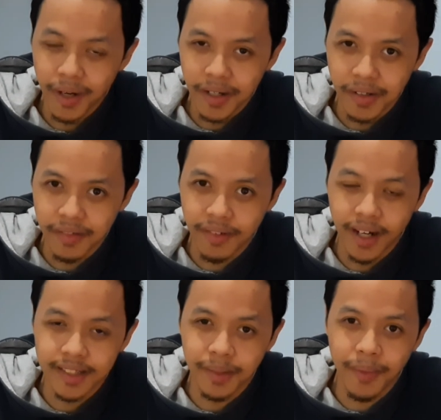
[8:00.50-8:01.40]
record
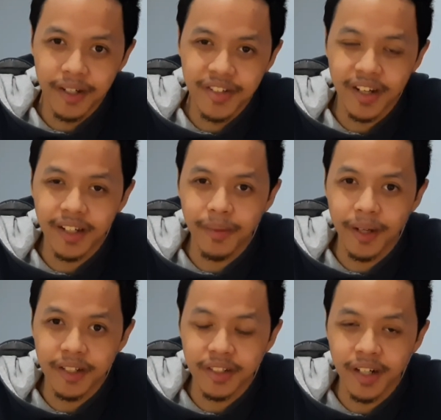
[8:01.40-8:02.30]
as a Manchester United
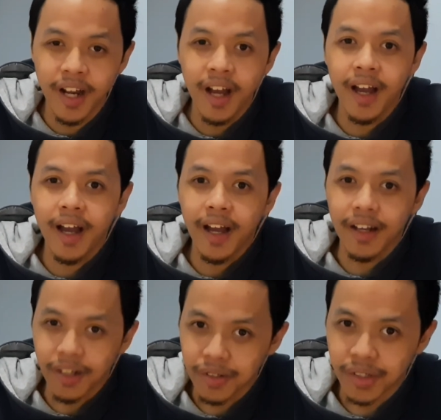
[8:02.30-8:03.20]
manager
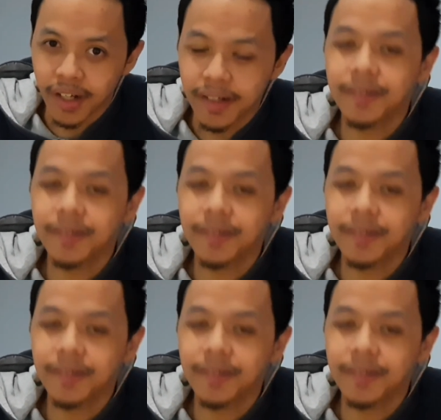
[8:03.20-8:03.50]
goes on.